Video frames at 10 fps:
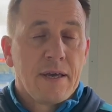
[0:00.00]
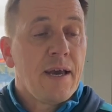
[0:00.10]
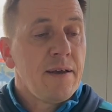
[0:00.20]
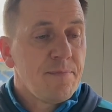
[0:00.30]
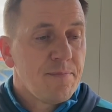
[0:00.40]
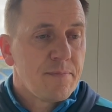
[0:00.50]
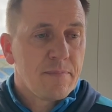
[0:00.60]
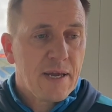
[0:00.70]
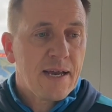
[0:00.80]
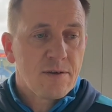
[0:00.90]
Yeah,
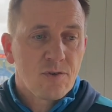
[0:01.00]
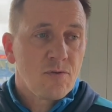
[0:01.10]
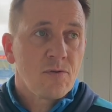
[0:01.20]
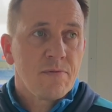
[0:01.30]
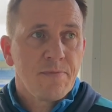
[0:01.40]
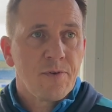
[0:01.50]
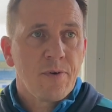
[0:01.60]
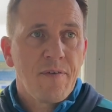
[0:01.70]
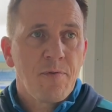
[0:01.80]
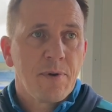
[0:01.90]
Dan, Jordan,
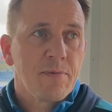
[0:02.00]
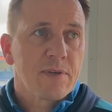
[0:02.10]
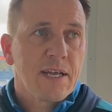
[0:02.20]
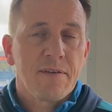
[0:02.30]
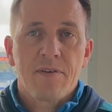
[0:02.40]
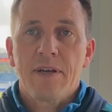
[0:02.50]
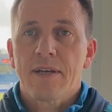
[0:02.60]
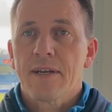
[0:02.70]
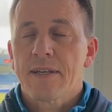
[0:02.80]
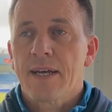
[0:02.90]
everybody was lively
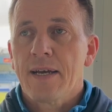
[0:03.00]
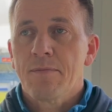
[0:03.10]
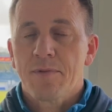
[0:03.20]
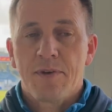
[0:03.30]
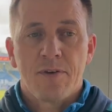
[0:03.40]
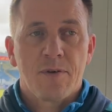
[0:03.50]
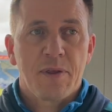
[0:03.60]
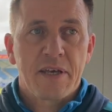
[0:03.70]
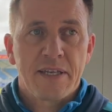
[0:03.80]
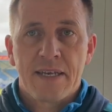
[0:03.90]
at times, but I
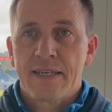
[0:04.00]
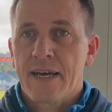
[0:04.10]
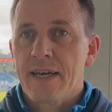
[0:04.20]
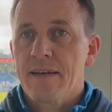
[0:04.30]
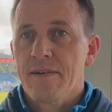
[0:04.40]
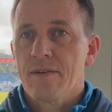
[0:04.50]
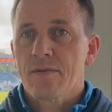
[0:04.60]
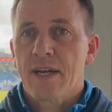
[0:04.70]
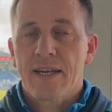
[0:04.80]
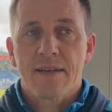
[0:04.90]
think they did tire.
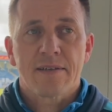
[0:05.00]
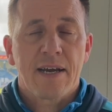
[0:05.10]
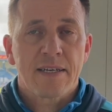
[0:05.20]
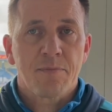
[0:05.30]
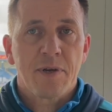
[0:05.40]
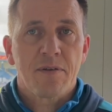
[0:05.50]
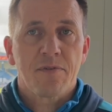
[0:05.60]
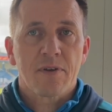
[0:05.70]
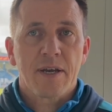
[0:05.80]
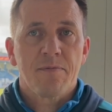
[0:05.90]
Dan hasn't played a
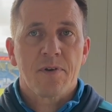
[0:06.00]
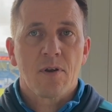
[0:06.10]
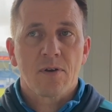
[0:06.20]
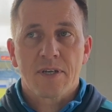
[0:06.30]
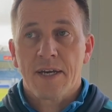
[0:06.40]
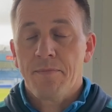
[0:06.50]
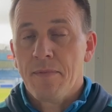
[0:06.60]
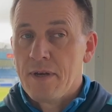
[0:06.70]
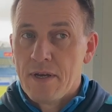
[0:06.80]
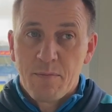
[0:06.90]
full game for a long time,
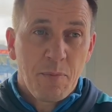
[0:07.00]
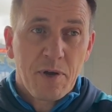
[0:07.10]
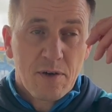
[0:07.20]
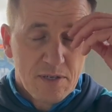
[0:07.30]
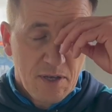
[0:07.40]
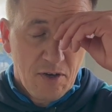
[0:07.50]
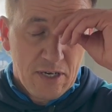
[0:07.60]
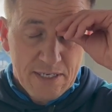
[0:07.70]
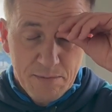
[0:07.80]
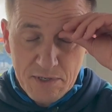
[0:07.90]
but because of the early
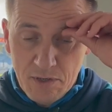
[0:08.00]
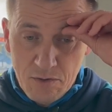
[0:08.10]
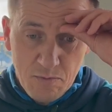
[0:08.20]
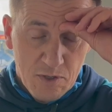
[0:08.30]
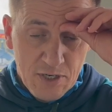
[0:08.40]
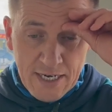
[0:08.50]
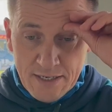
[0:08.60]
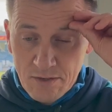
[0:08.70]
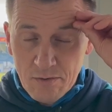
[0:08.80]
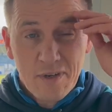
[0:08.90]
substitution with
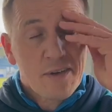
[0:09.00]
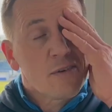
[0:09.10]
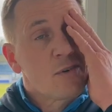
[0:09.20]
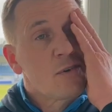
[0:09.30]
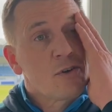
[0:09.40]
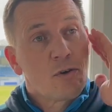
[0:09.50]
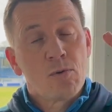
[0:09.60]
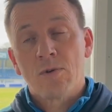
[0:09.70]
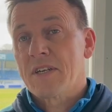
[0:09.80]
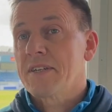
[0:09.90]
Jazz, you
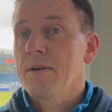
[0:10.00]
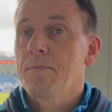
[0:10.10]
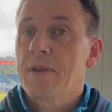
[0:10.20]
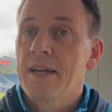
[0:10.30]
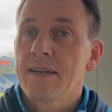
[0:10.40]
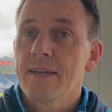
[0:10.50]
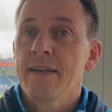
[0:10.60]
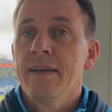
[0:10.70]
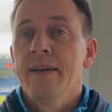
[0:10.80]
lose a sub then, and